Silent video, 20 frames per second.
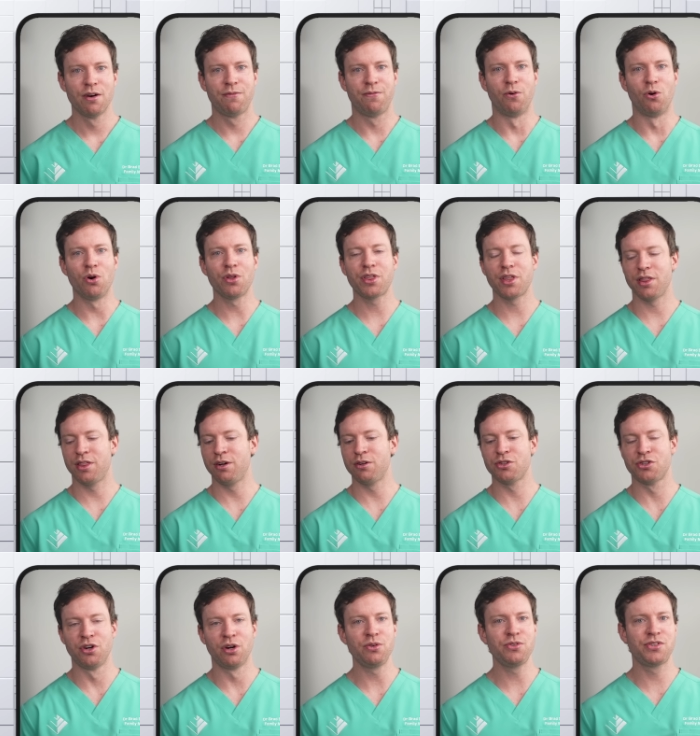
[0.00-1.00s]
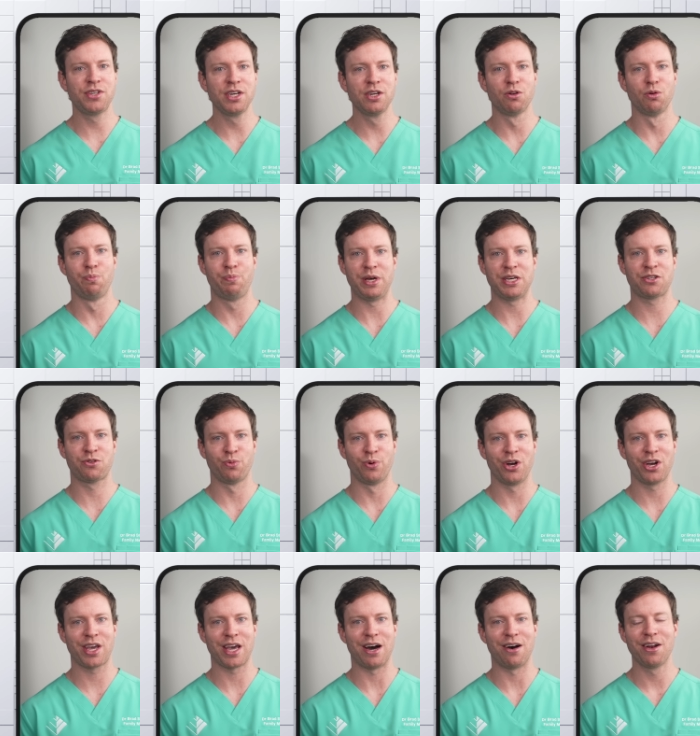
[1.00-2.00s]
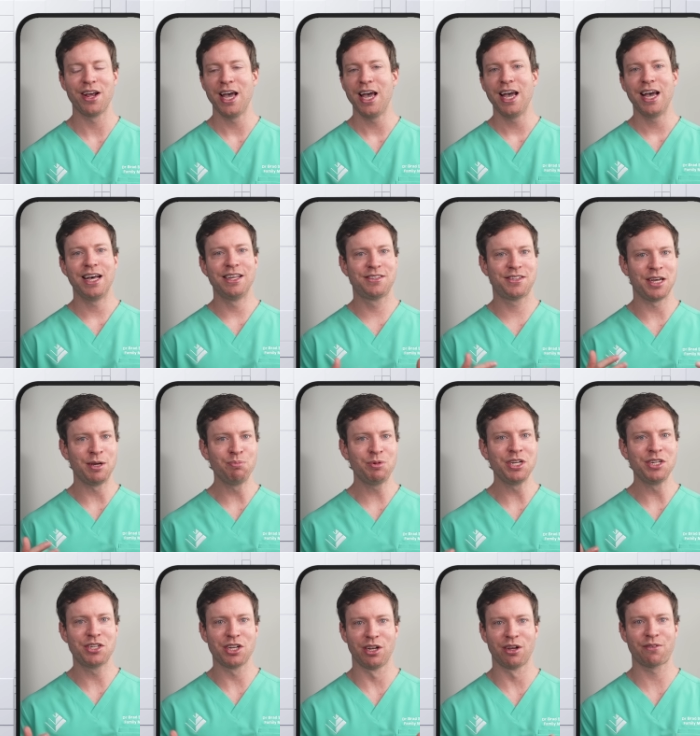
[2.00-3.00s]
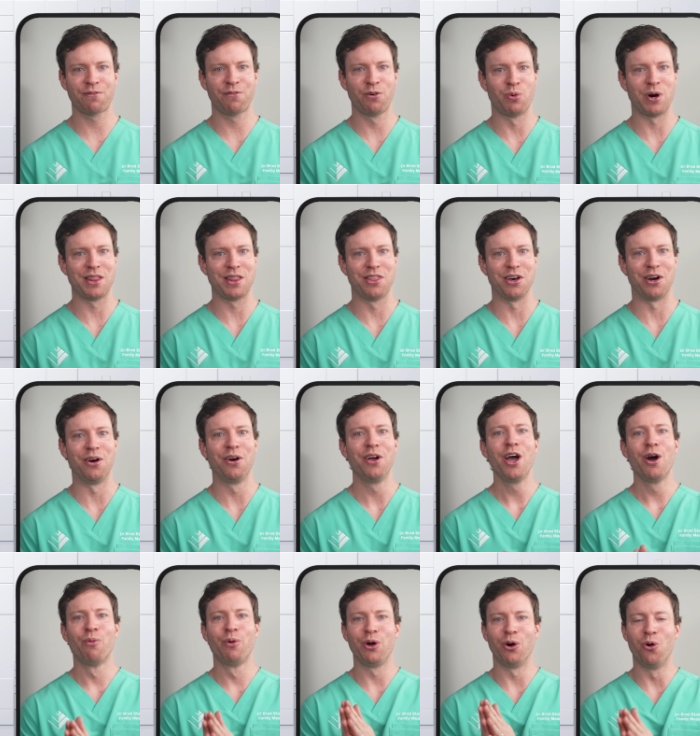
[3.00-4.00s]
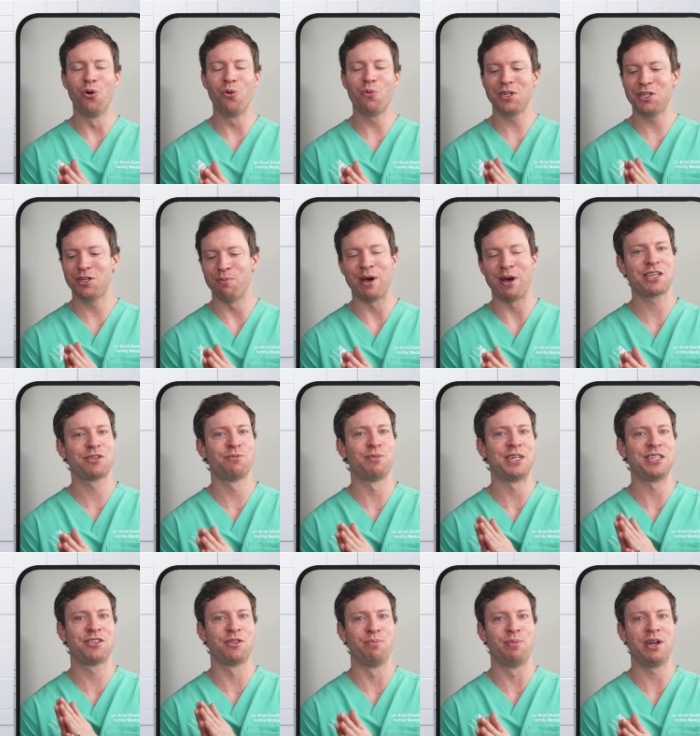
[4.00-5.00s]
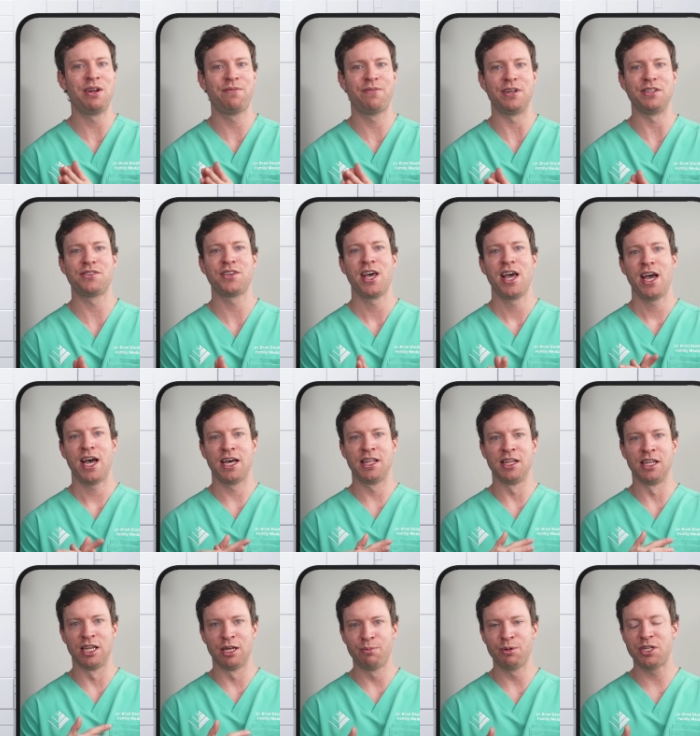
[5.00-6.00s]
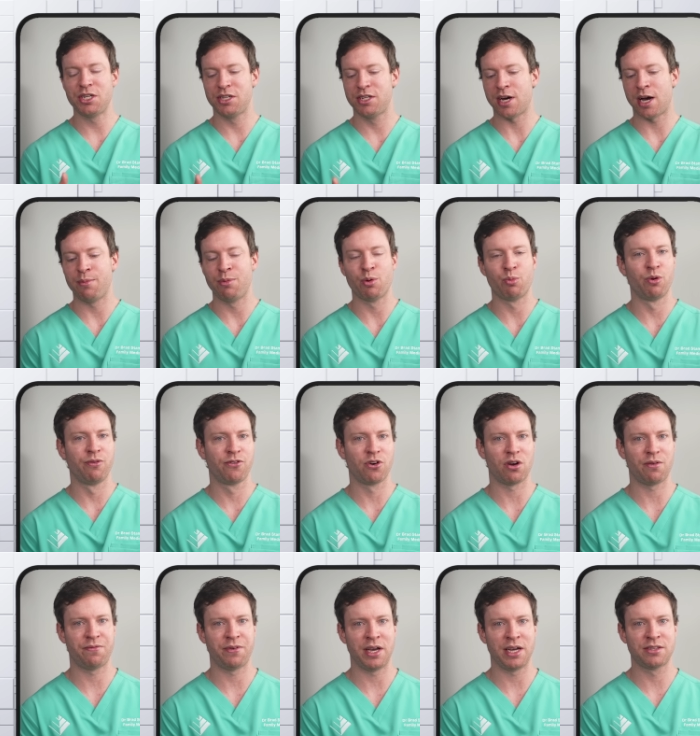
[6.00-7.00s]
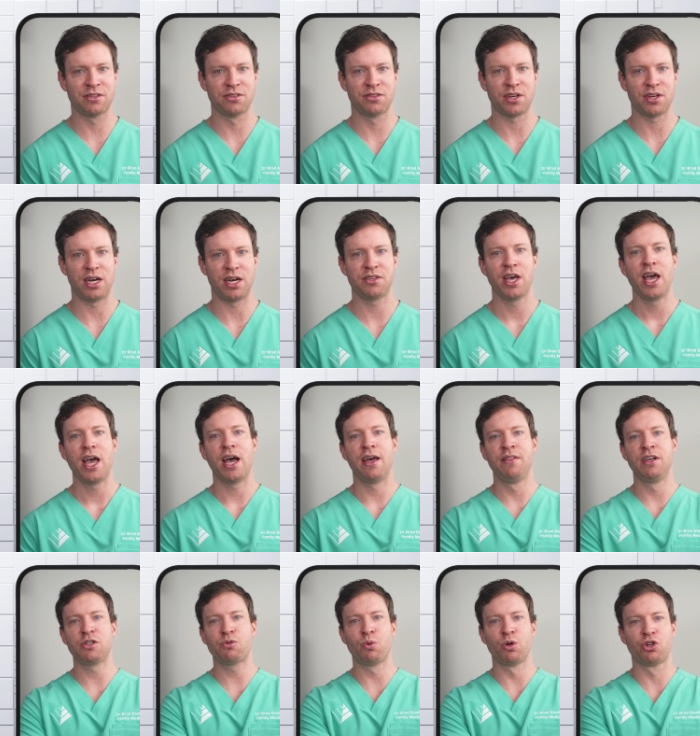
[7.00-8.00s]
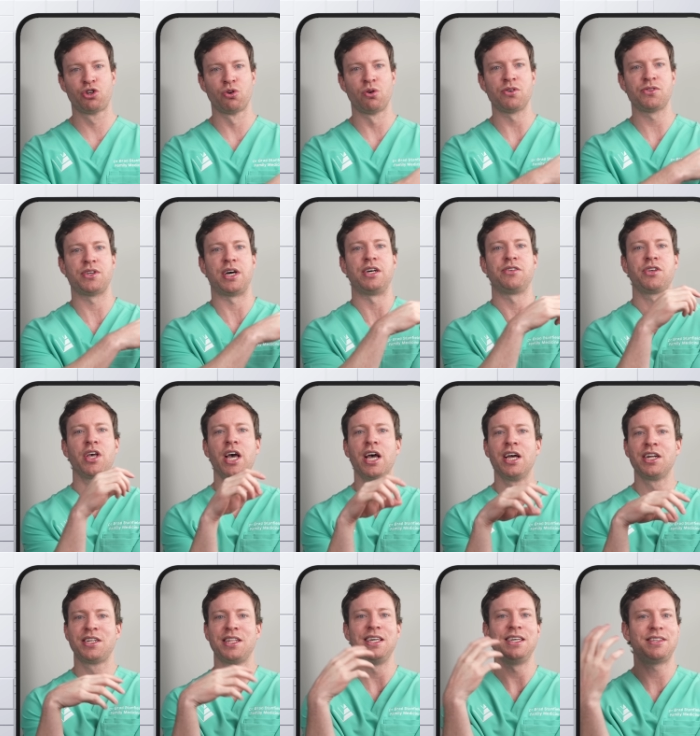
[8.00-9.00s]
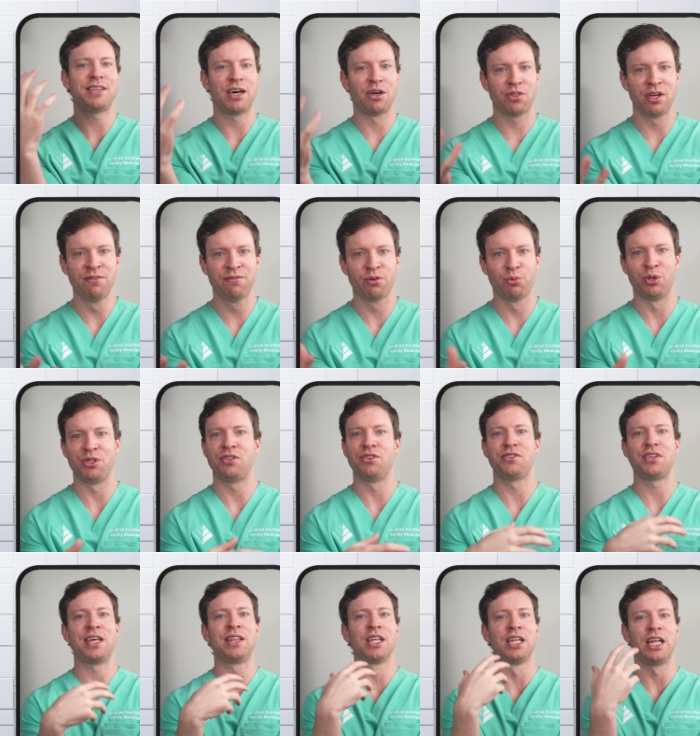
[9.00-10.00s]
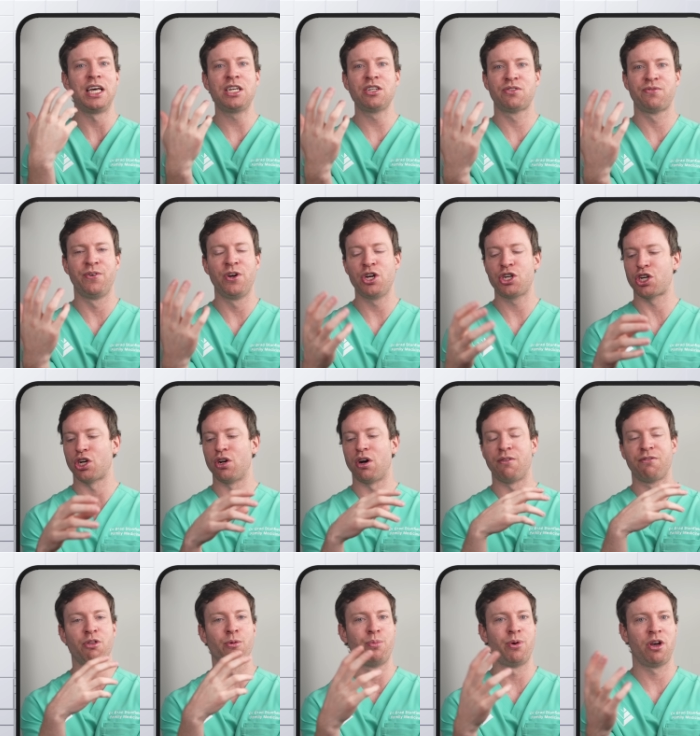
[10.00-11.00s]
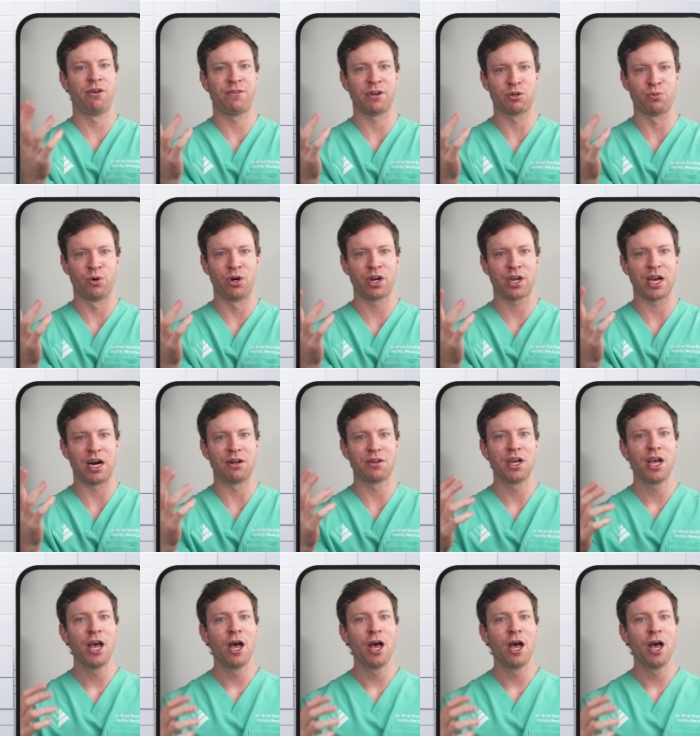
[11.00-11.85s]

Fourth, there is no single best workout, it's tempting to look for one though. We all want to maximize the benefits in the limited time that we've got for exercise, and that's what draws us to these health influencers and the latest version of the perfect workout.